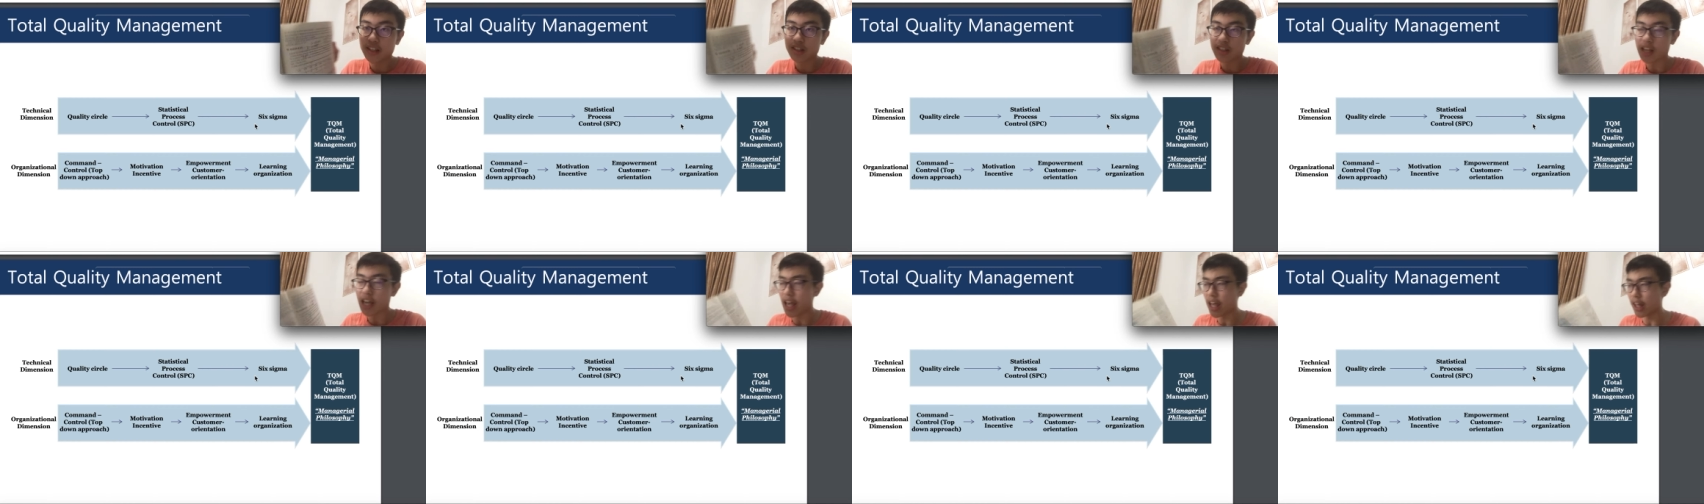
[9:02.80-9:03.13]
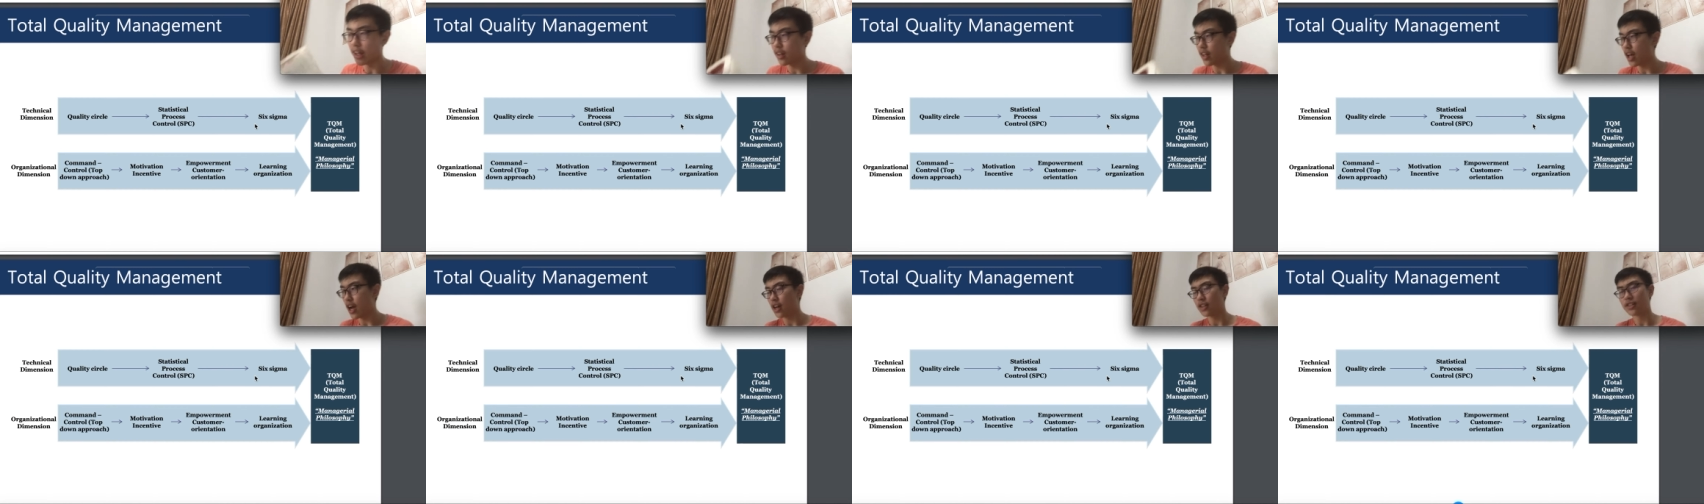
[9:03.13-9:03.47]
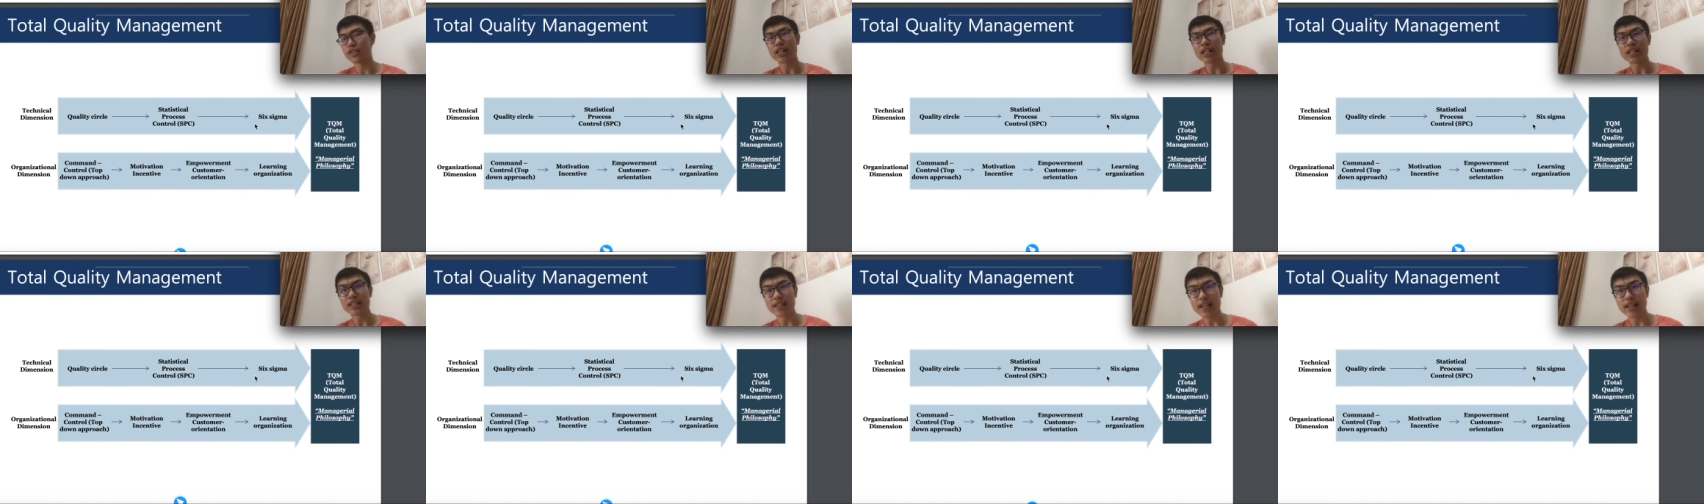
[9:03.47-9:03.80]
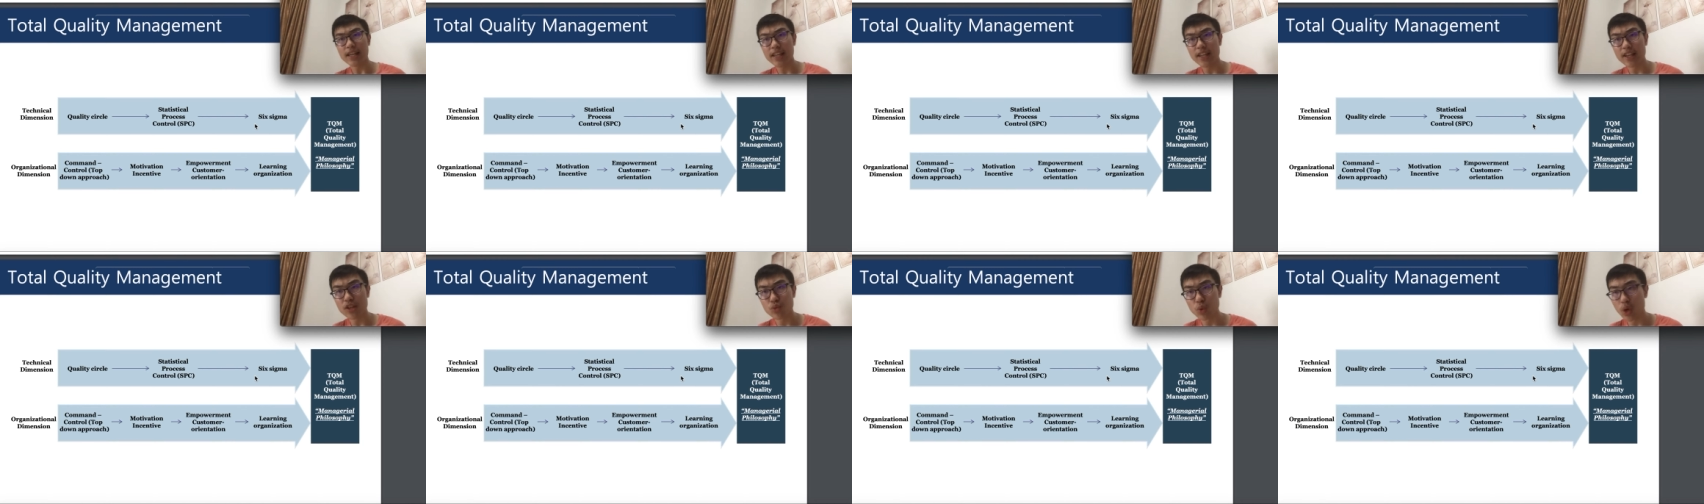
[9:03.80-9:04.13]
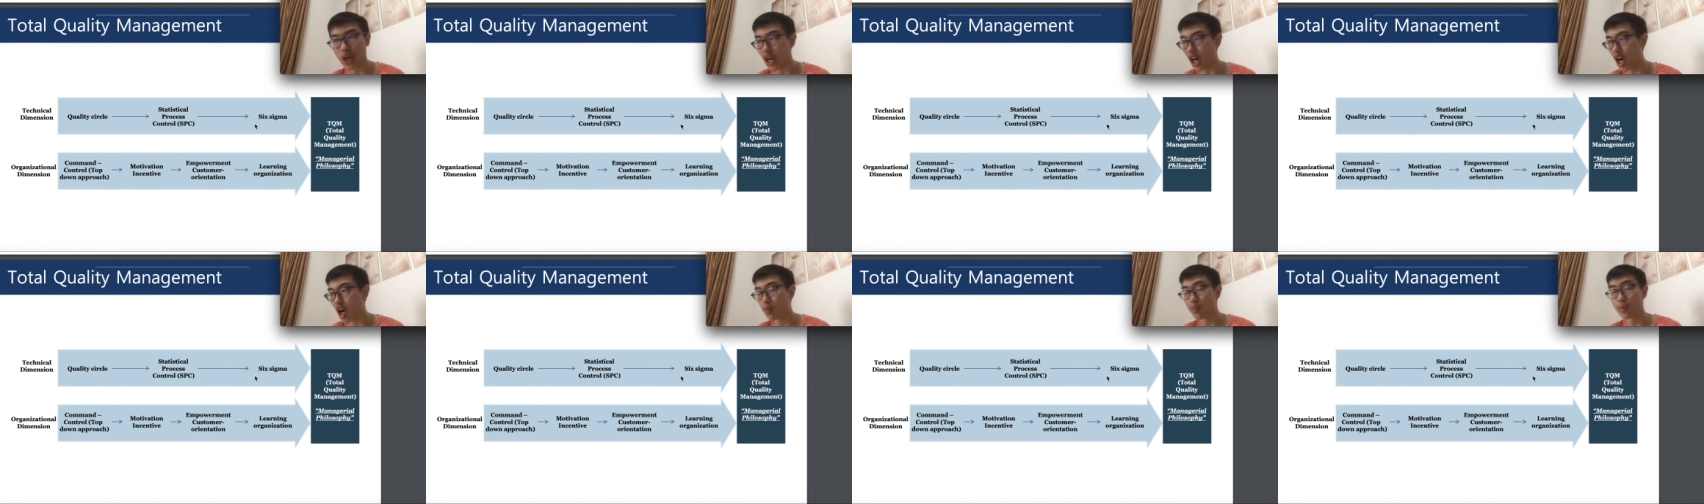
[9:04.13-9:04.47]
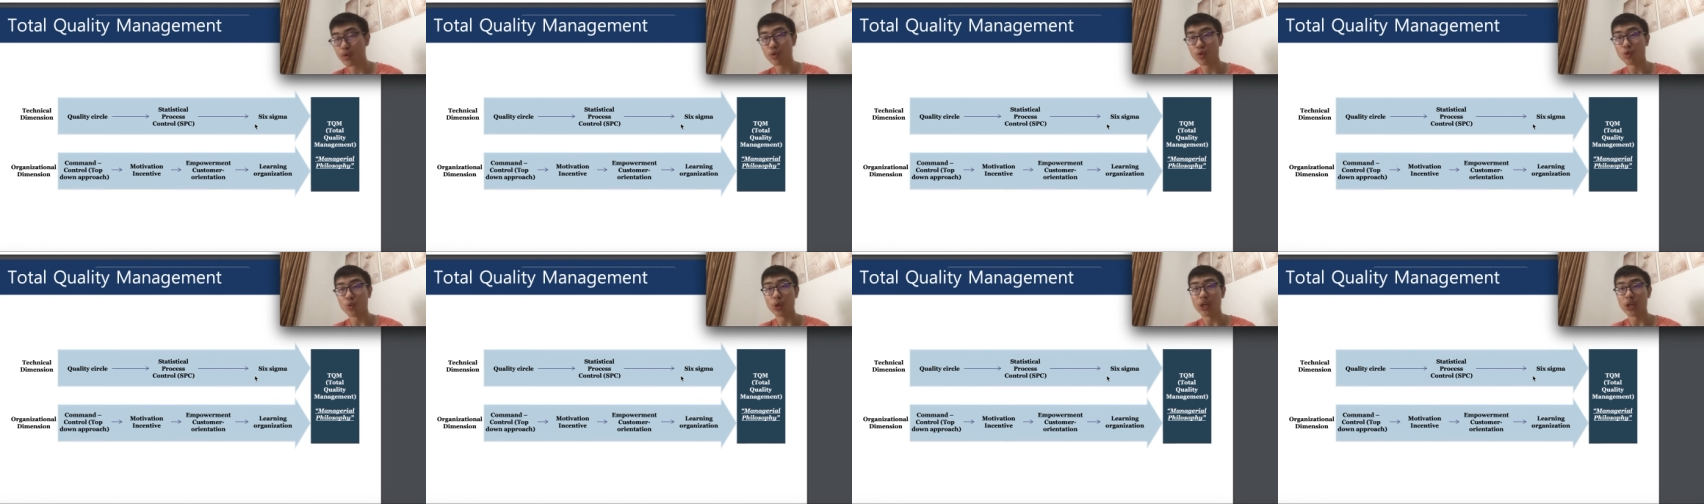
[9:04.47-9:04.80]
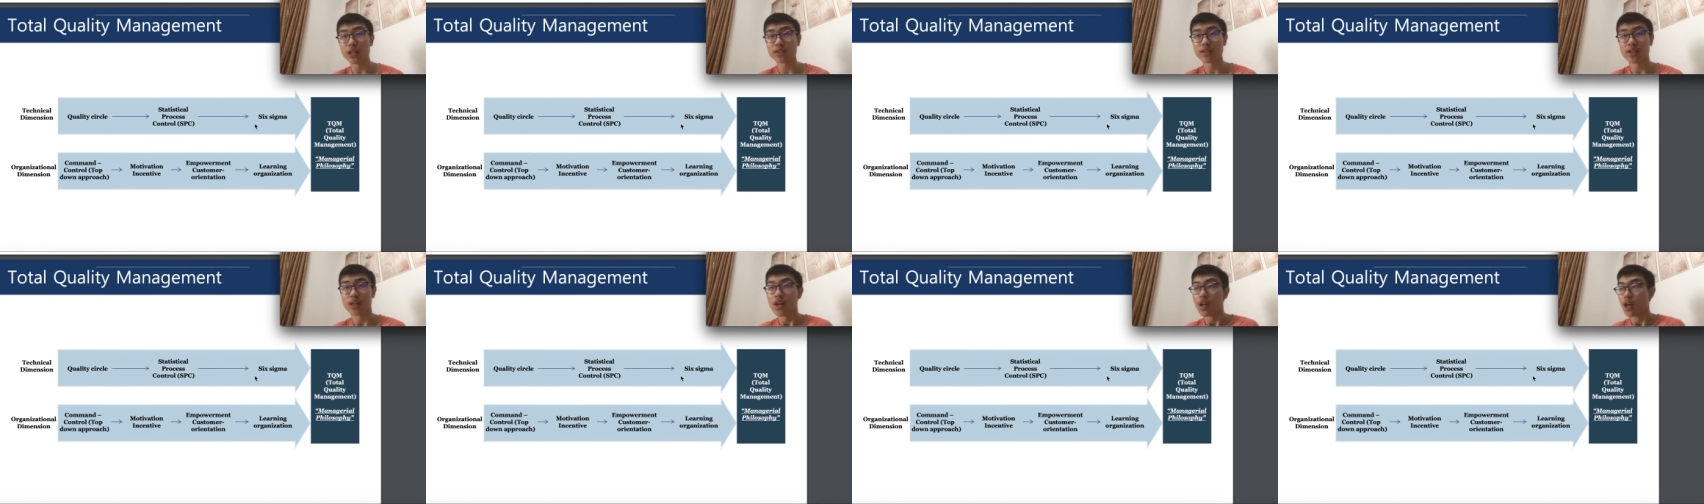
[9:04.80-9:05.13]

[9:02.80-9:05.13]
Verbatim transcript: and I think they can really help you with